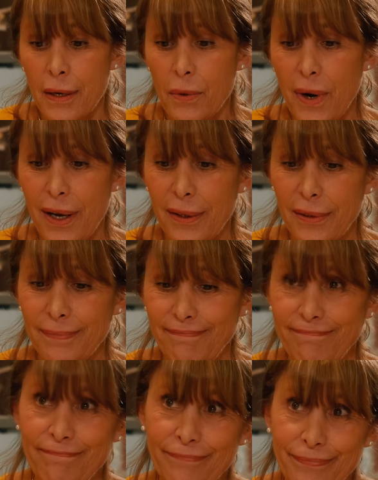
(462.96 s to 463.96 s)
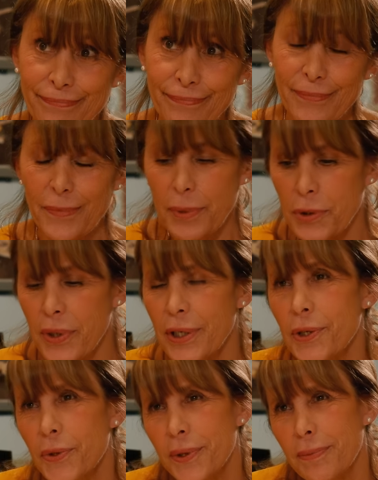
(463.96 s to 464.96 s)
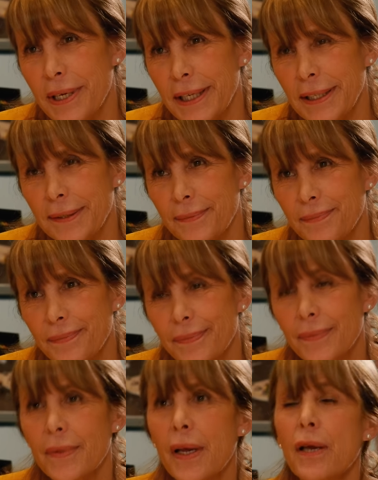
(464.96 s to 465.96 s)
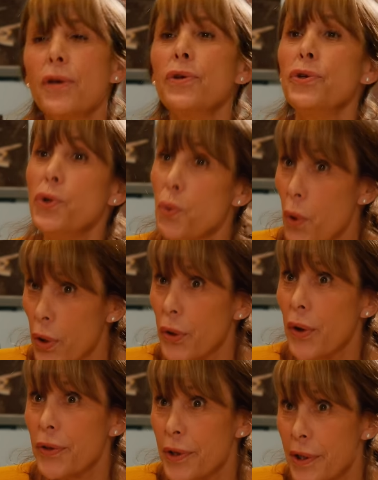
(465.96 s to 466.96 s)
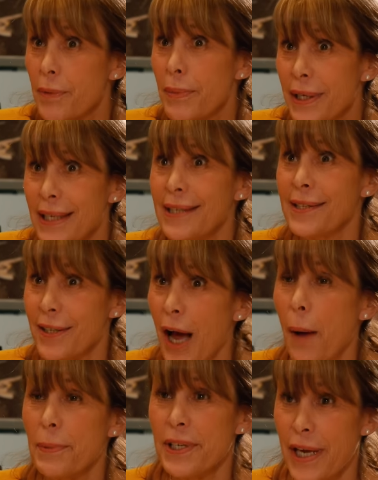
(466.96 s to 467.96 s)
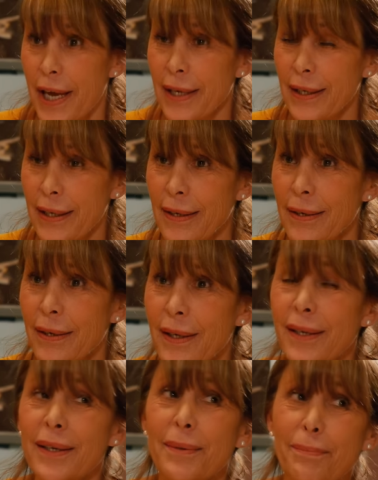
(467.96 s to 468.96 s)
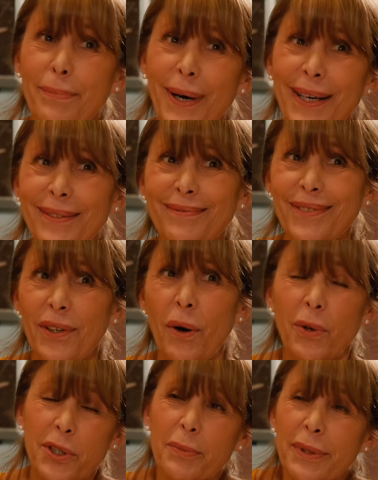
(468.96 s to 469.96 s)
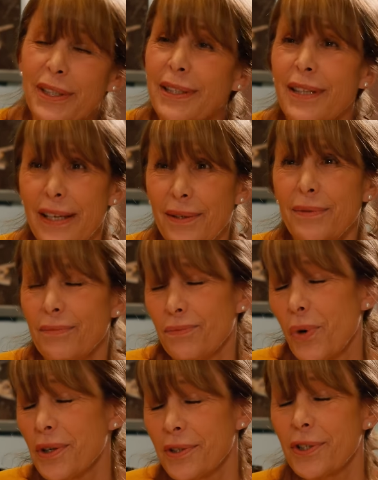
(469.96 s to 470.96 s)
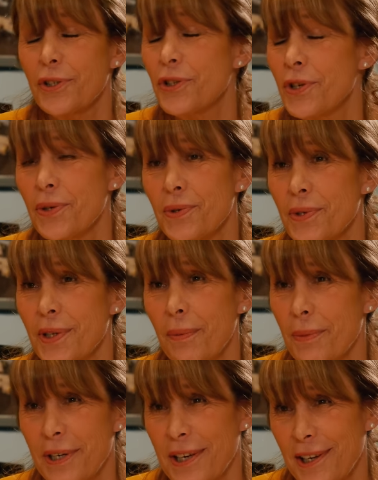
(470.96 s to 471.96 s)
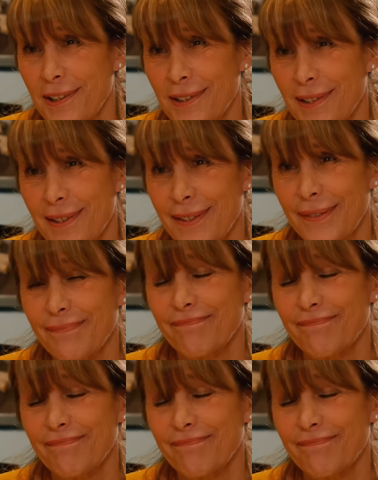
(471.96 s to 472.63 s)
Well, between you and me, you were on the committee's top 10, but ultimately they wanted to choose somebody else.